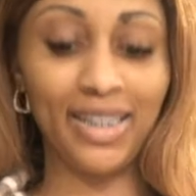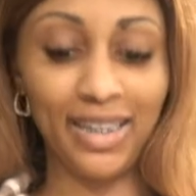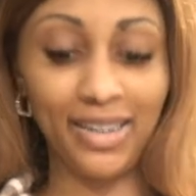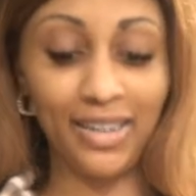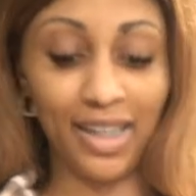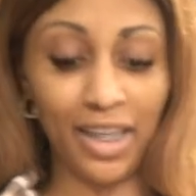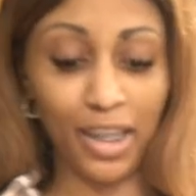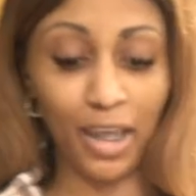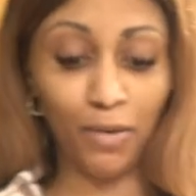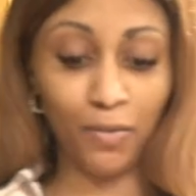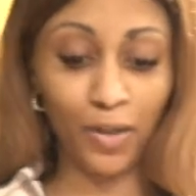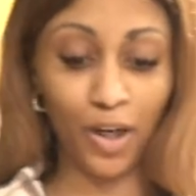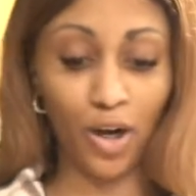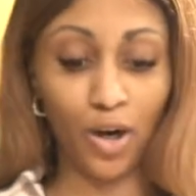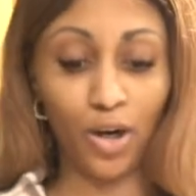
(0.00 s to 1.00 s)
in the day they
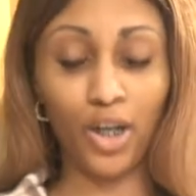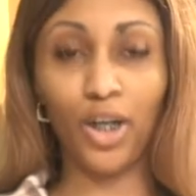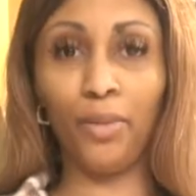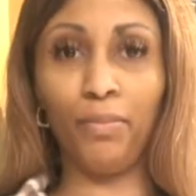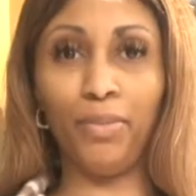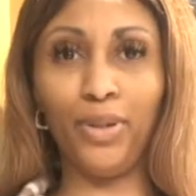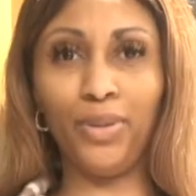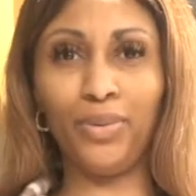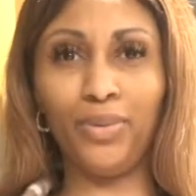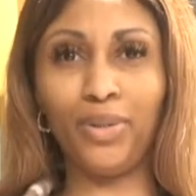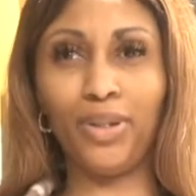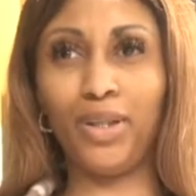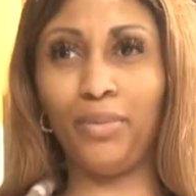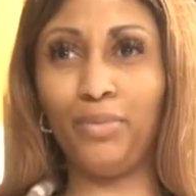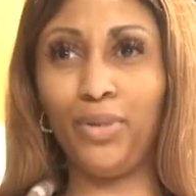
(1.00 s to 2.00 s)
were called
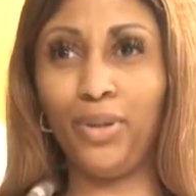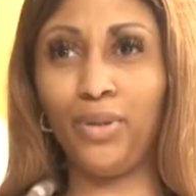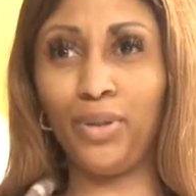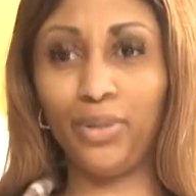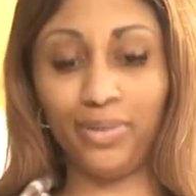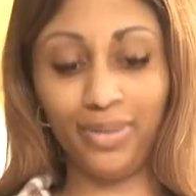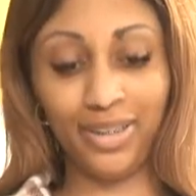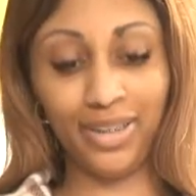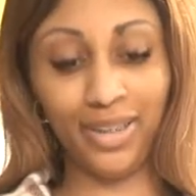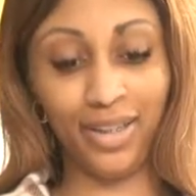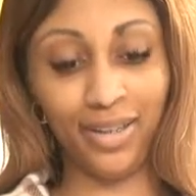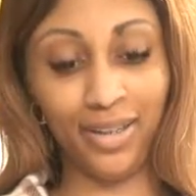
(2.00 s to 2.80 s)
caboodles.